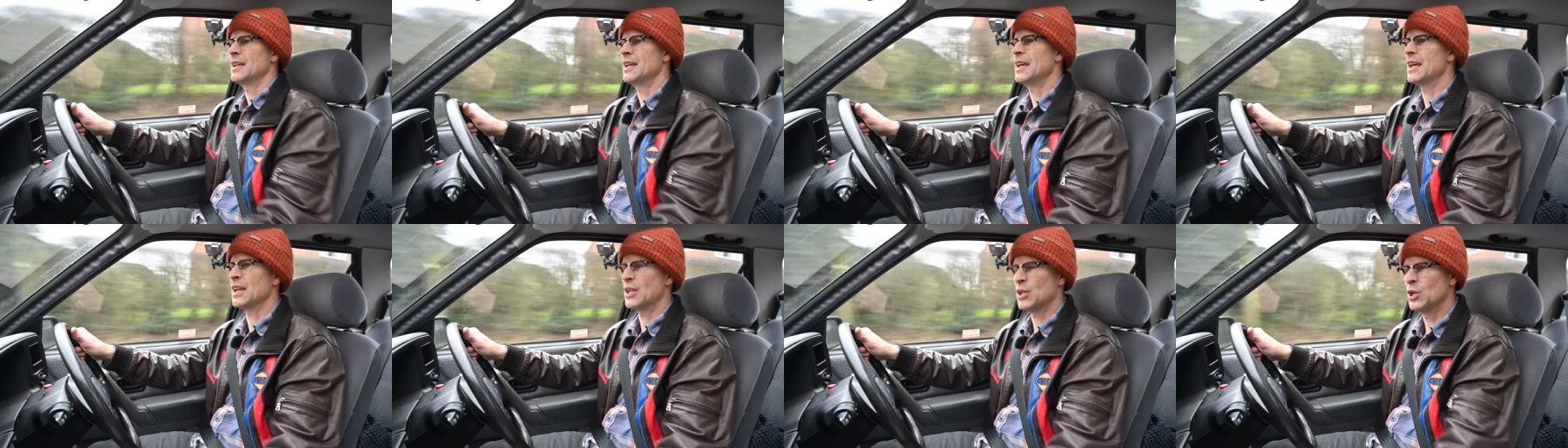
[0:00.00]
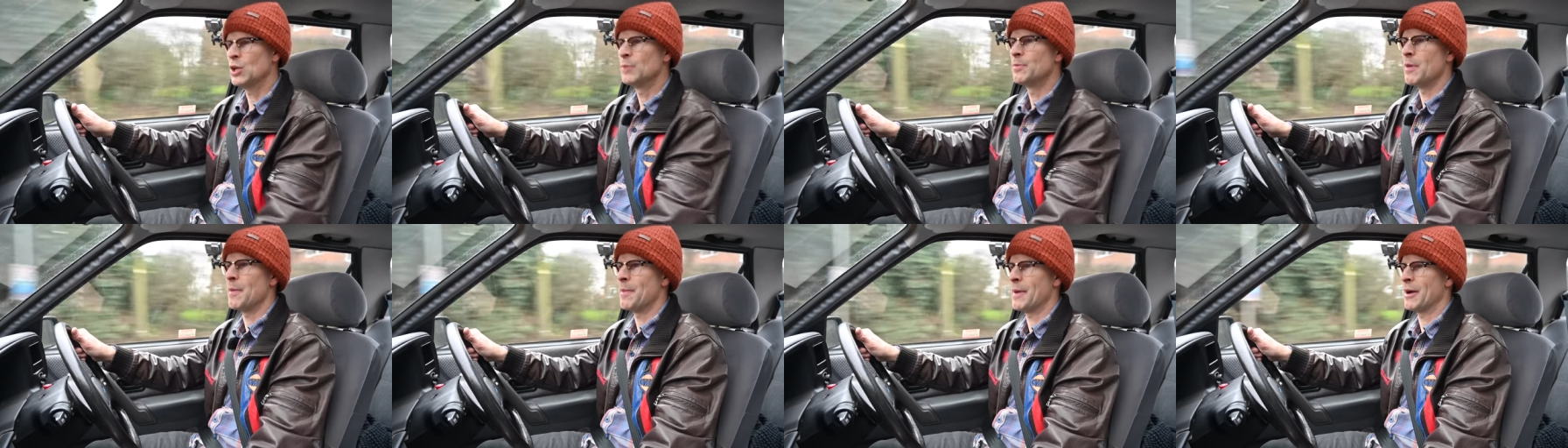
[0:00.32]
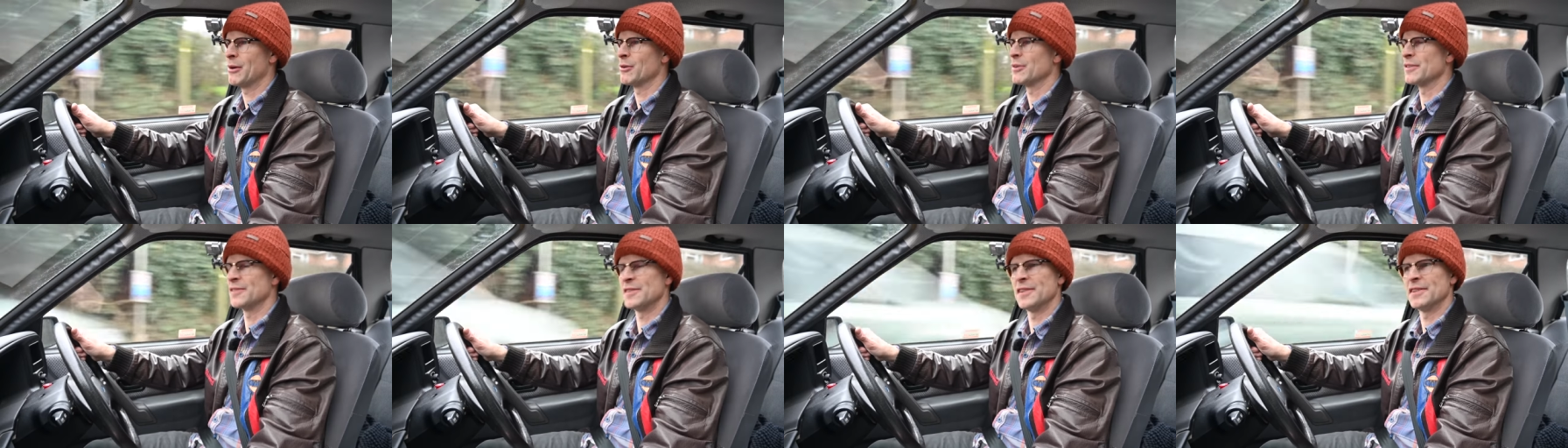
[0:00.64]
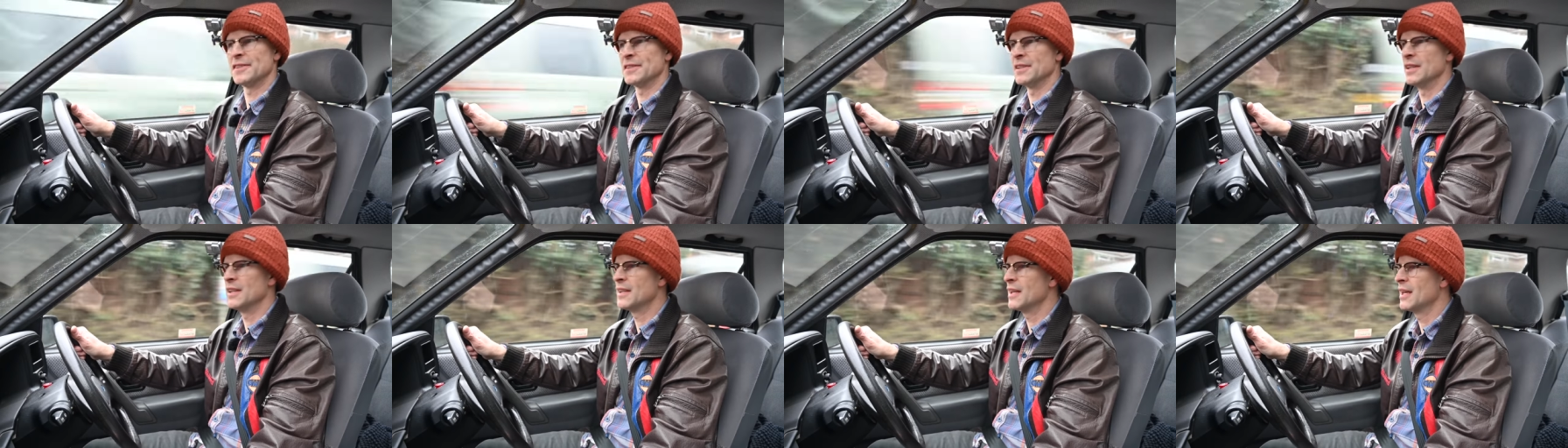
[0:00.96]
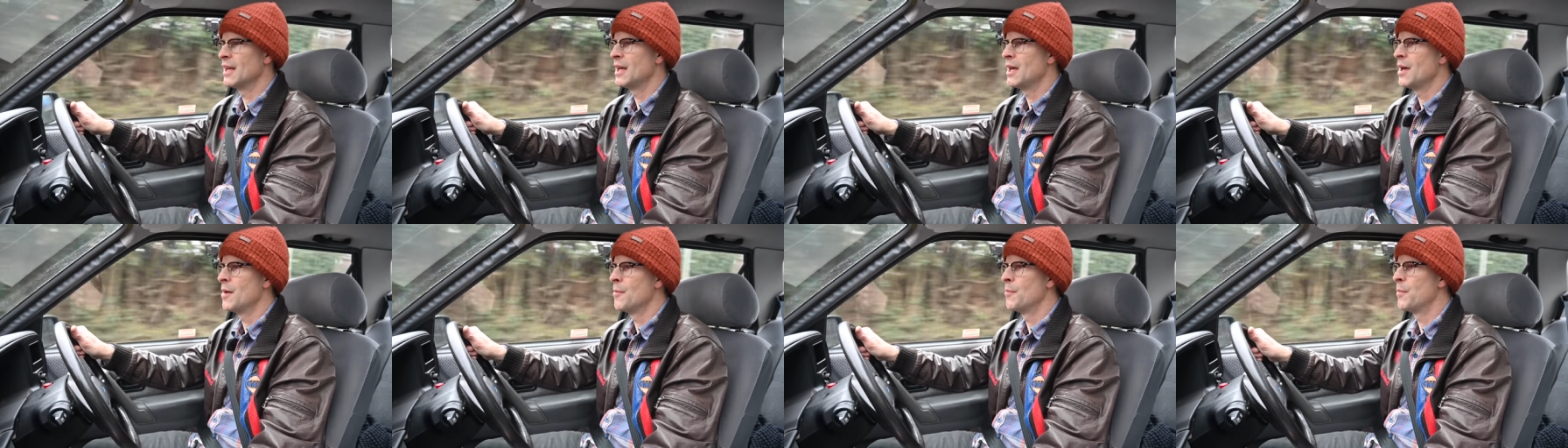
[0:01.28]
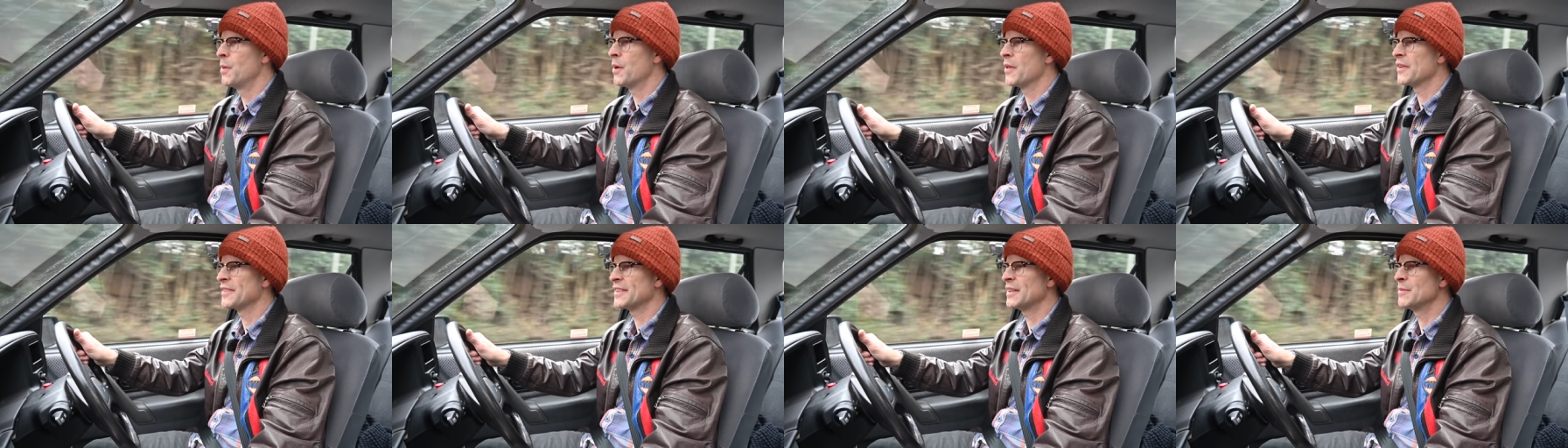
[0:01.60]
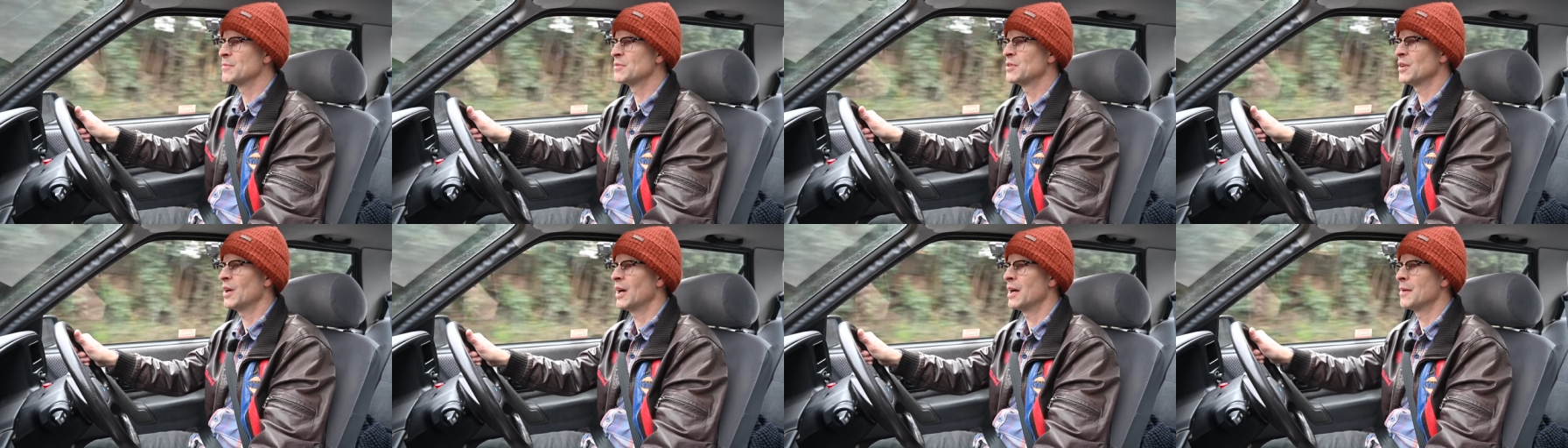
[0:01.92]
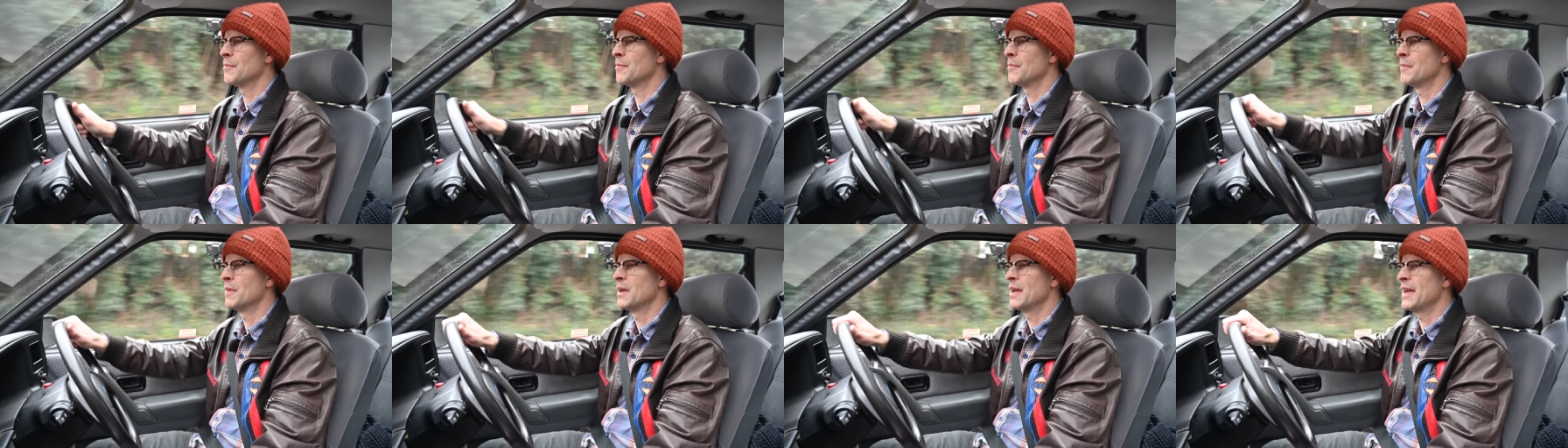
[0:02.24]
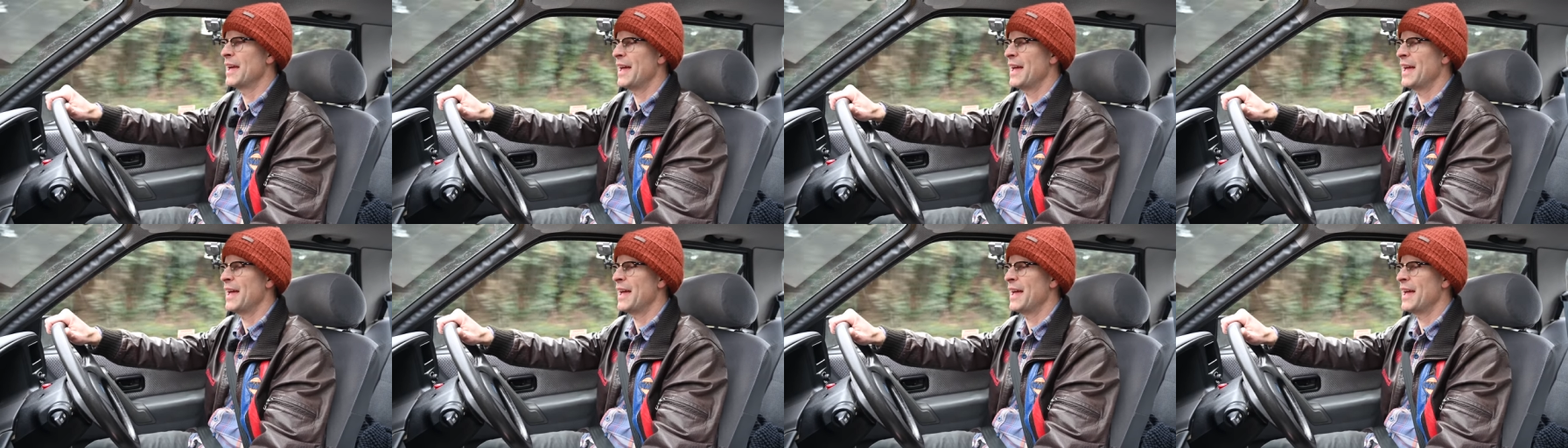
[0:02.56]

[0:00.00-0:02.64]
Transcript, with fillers: it could be power assisted, but at the same time,